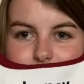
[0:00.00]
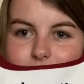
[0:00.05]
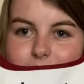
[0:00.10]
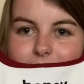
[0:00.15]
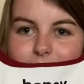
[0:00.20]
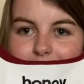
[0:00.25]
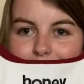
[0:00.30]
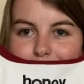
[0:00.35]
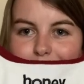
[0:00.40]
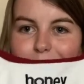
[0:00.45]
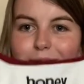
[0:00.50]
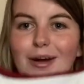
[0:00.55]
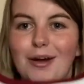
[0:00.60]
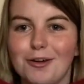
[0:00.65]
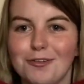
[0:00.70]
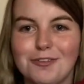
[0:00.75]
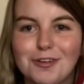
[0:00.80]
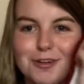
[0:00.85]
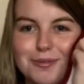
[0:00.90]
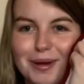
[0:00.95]
I don't know how I
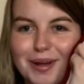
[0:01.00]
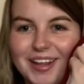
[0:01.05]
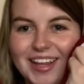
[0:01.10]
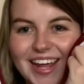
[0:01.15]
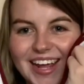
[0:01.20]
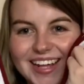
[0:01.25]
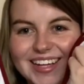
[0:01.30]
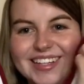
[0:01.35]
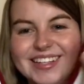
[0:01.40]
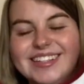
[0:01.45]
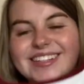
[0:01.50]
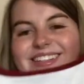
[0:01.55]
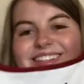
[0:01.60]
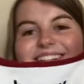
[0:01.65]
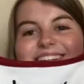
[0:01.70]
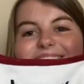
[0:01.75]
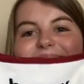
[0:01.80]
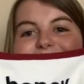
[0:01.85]
feel about this.